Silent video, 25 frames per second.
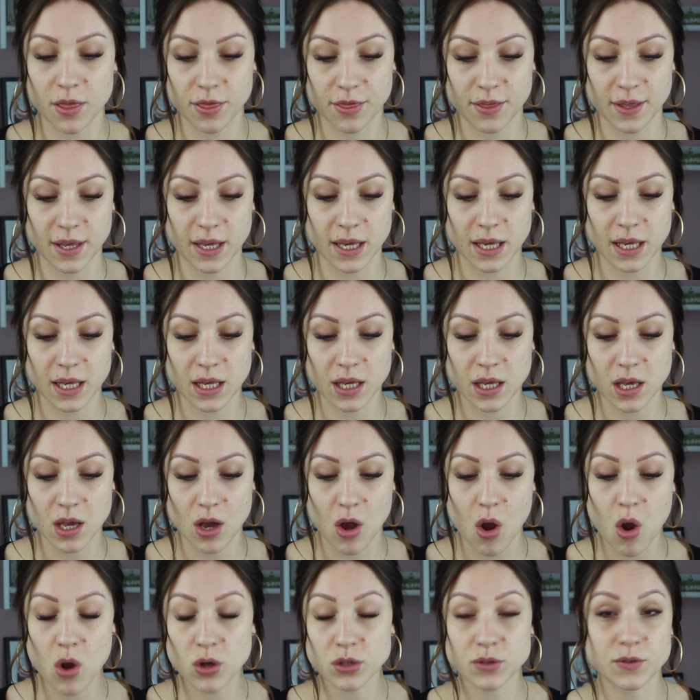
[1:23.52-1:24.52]

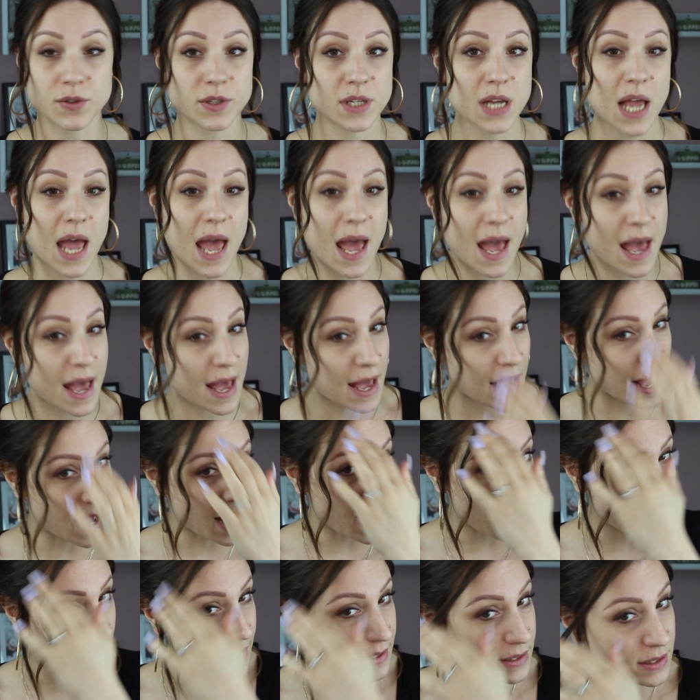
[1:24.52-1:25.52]
the Oxford Hair
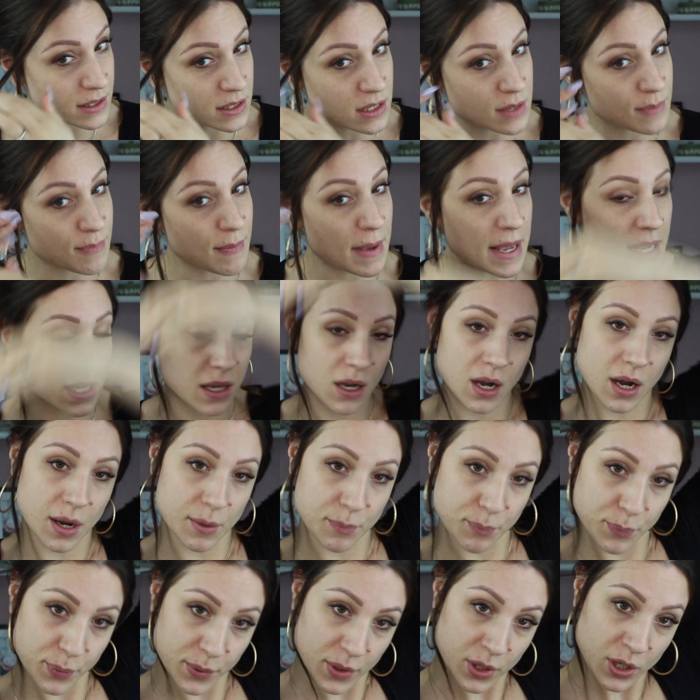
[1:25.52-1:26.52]
and
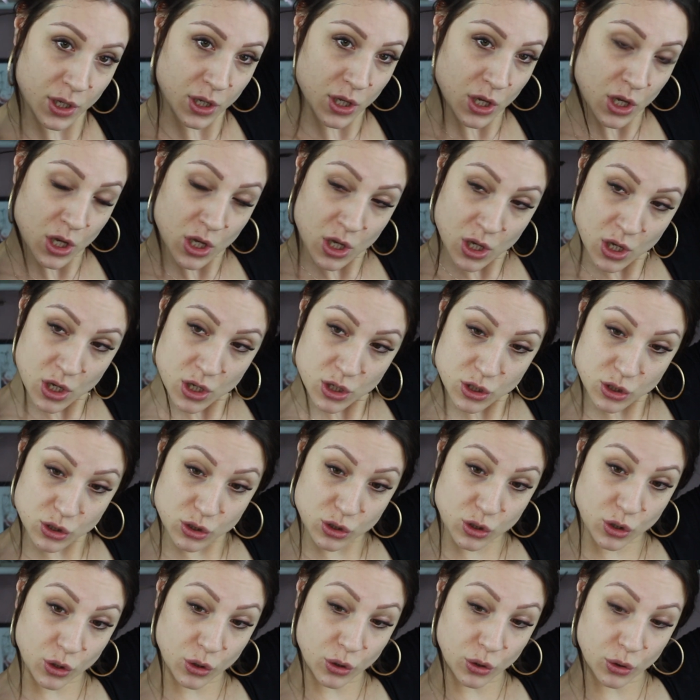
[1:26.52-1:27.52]
Makeup
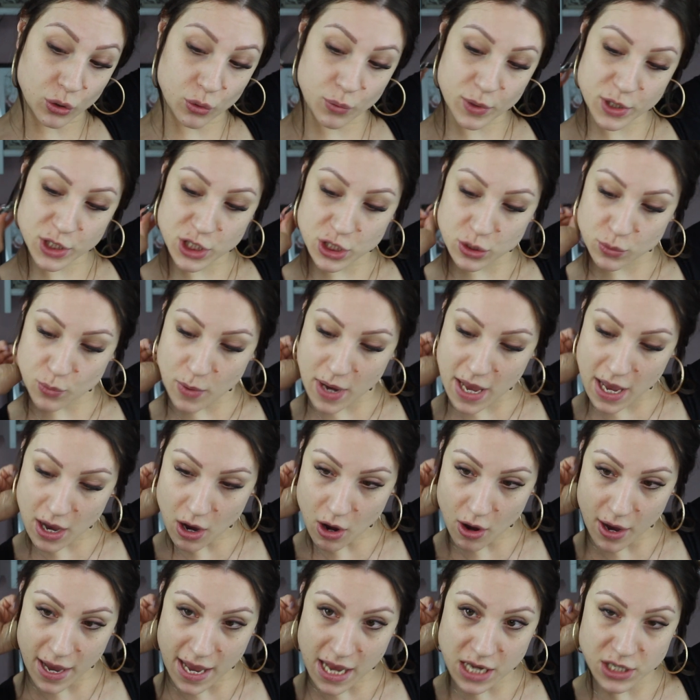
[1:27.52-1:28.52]
School, which is where
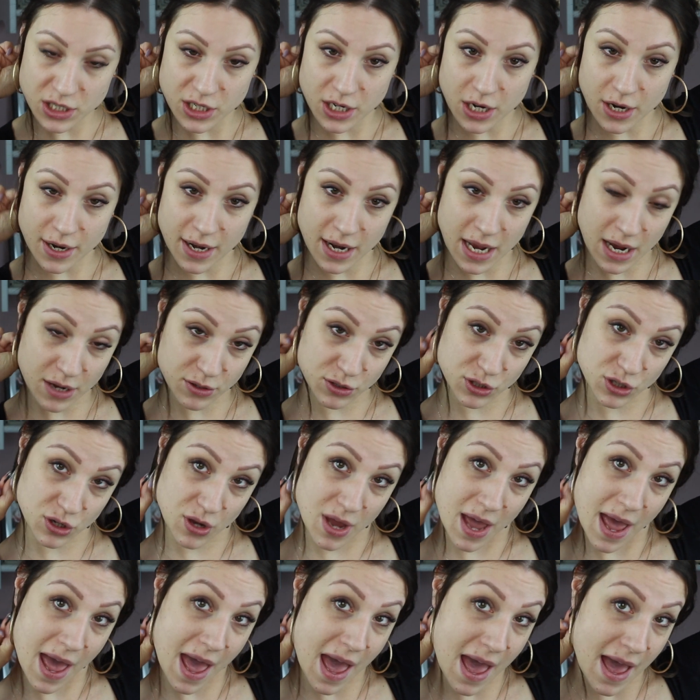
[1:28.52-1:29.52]
I actually learned how to
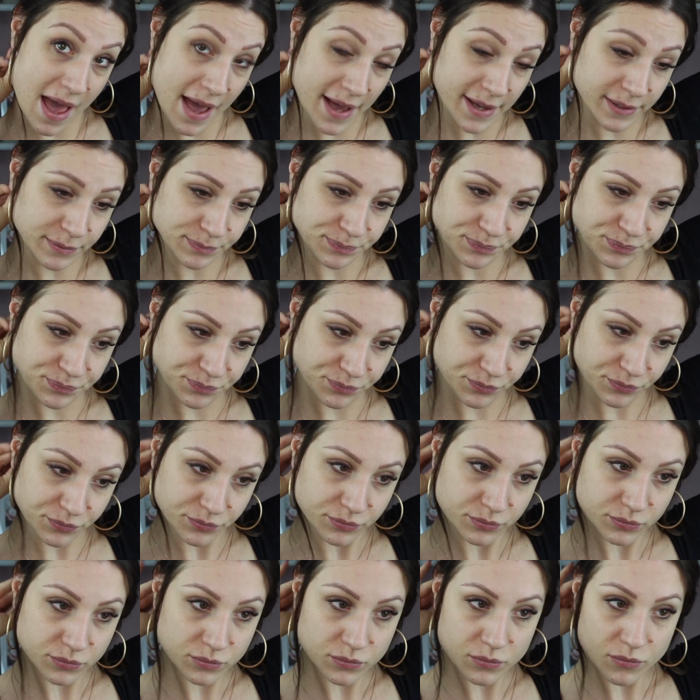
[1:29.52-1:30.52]
do hair.
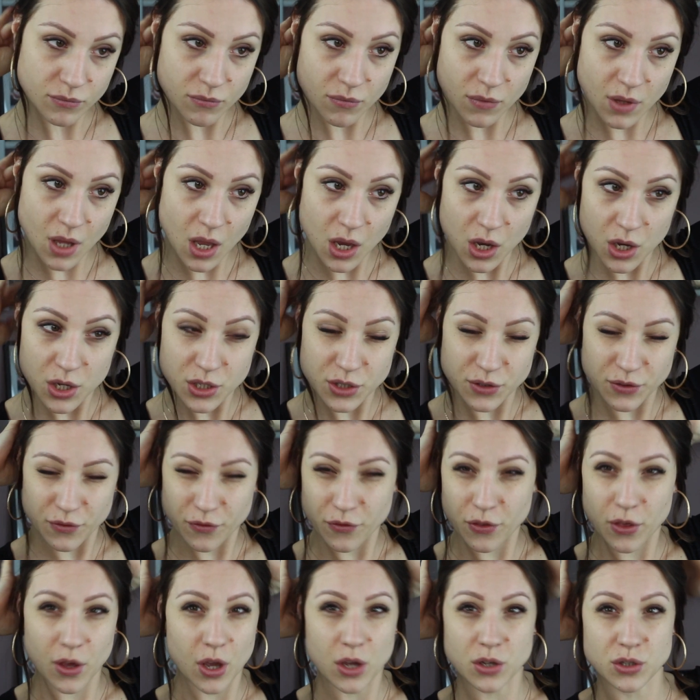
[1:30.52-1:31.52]
Because
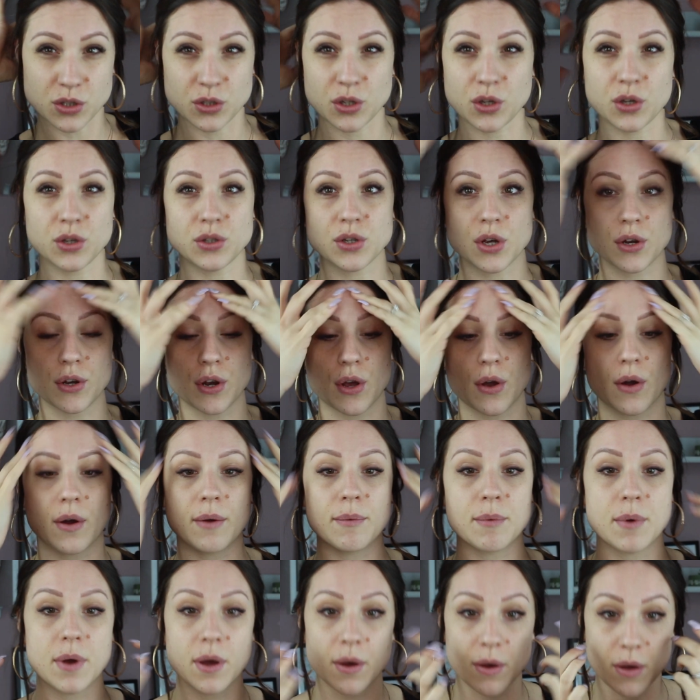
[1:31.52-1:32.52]
for those of you who don't know,
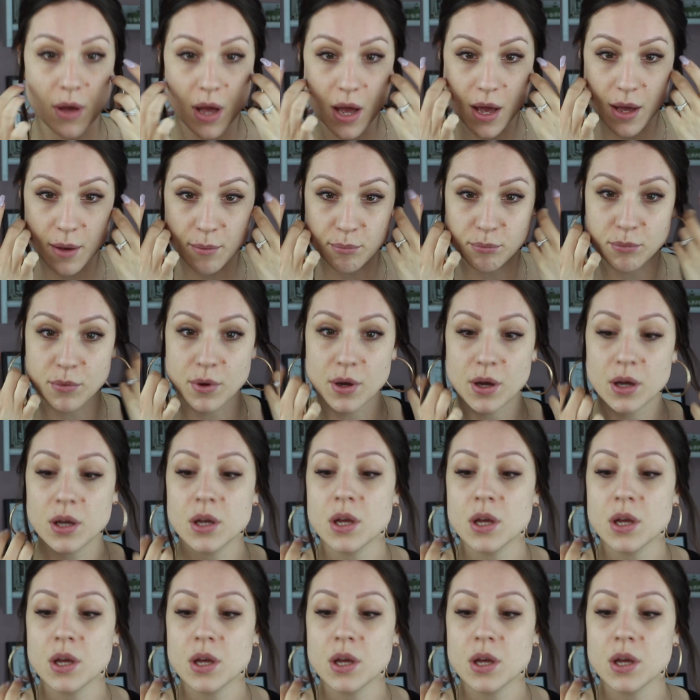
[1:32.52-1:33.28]
I'm